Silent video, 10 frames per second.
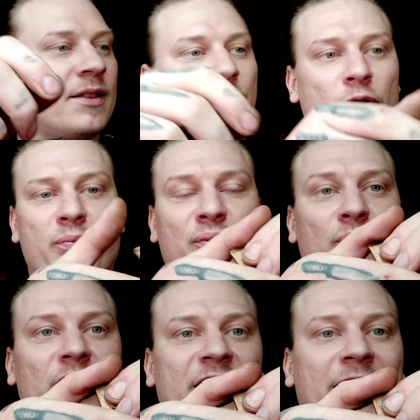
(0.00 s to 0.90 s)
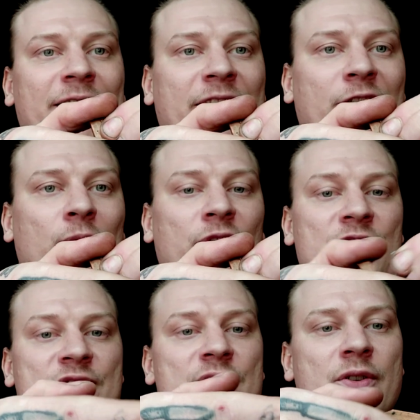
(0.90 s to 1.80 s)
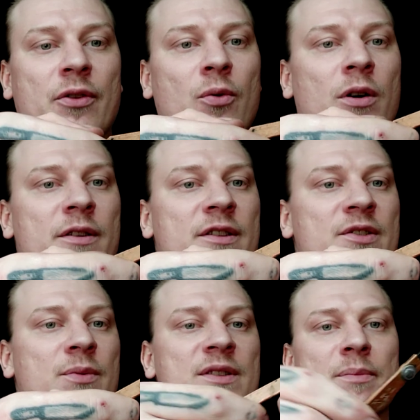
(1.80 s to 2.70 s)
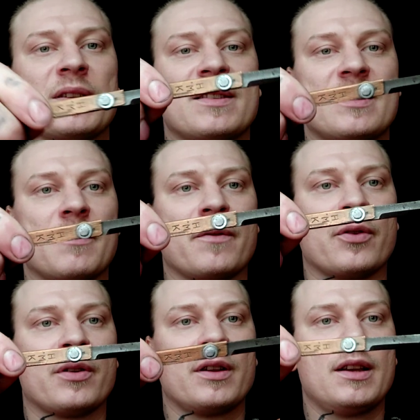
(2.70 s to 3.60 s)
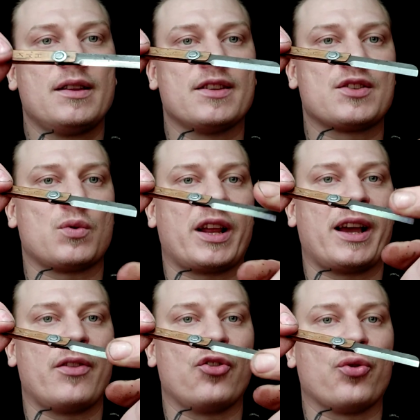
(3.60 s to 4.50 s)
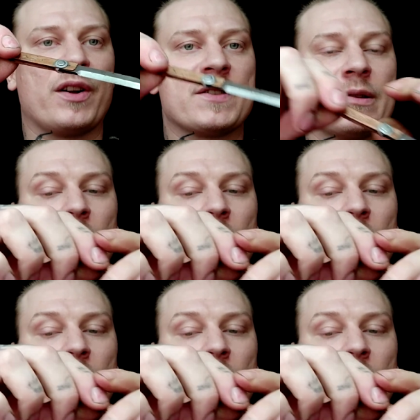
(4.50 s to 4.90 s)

they're all pretty identical. This is another one. This one's a bit stiffer. This is when I had the grinds a